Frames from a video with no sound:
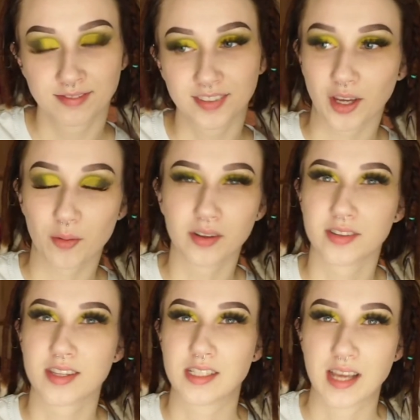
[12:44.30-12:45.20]
go
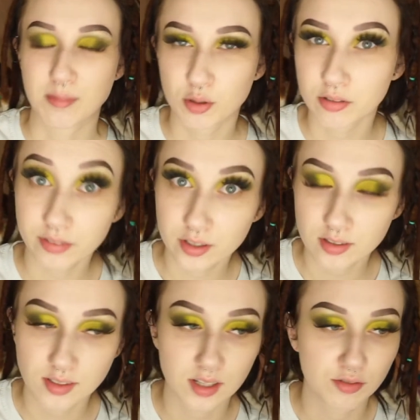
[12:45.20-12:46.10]
onto the table
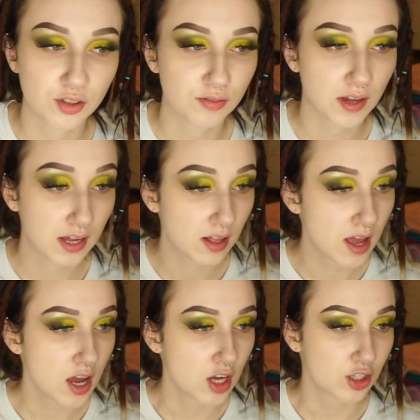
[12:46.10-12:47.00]
first if she fell.
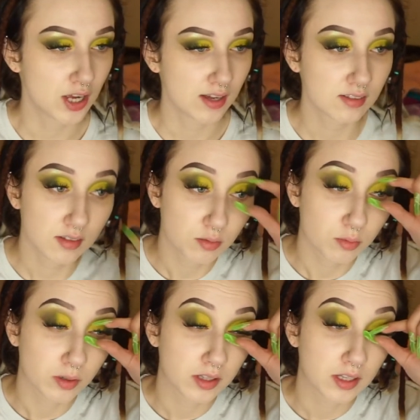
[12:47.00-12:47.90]
She hasn't
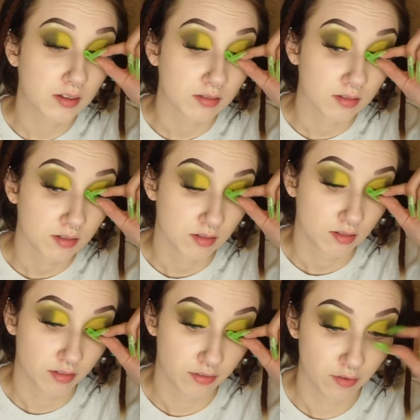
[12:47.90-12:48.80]
really
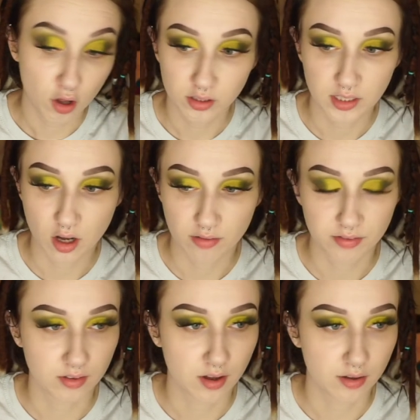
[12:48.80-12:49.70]
fallen
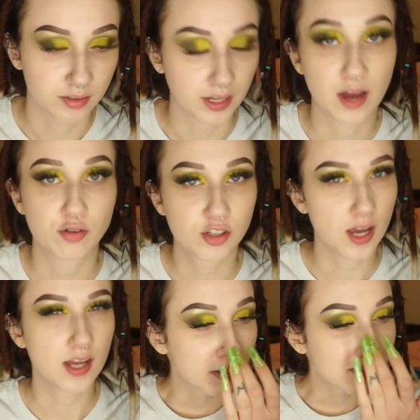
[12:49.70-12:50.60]
off of the couch
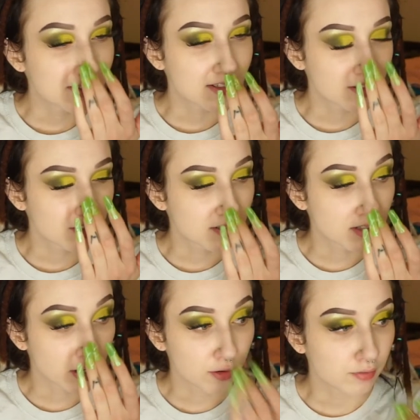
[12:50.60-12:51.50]
yet, but it's still just
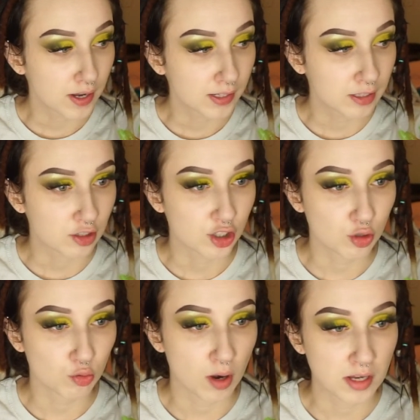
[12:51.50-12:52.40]
terrifying because she
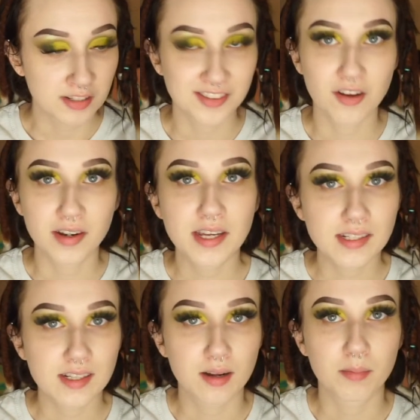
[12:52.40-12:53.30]
runs on
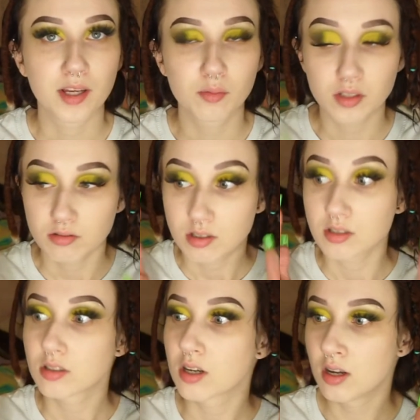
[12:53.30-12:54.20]
it and I'm like, will you
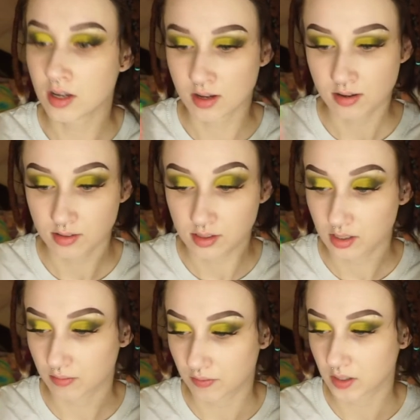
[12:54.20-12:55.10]
just
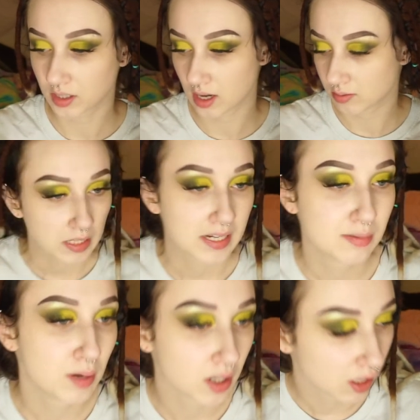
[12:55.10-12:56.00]
sit the fuck down? It's been a